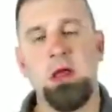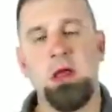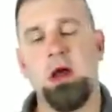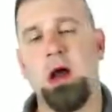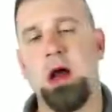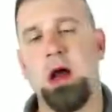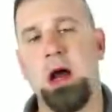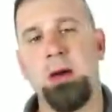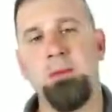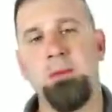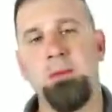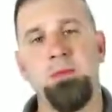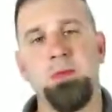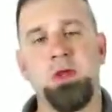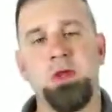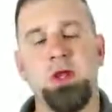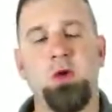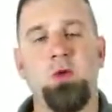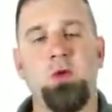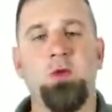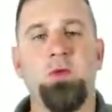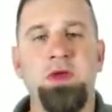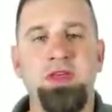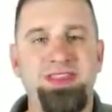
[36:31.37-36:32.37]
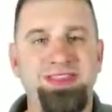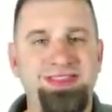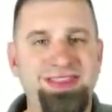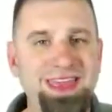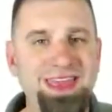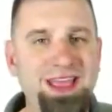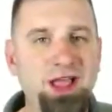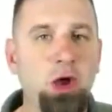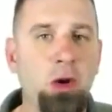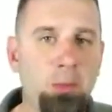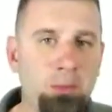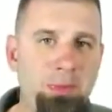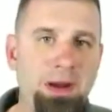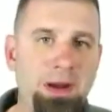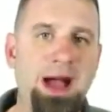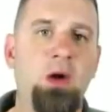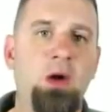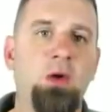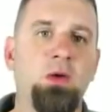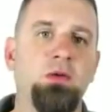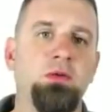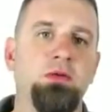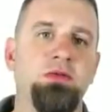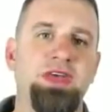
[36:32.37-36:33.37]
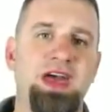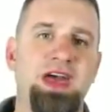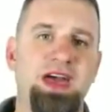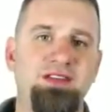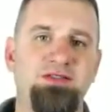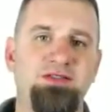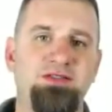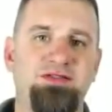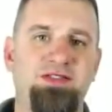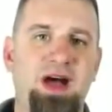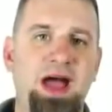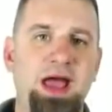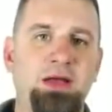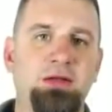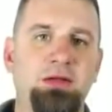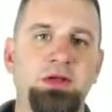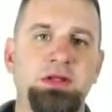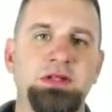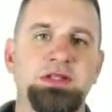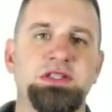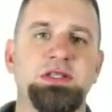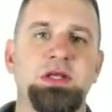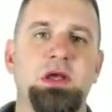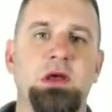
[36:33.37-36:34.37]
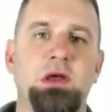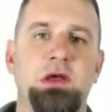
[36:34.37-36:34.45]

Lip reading: When we think about that violence,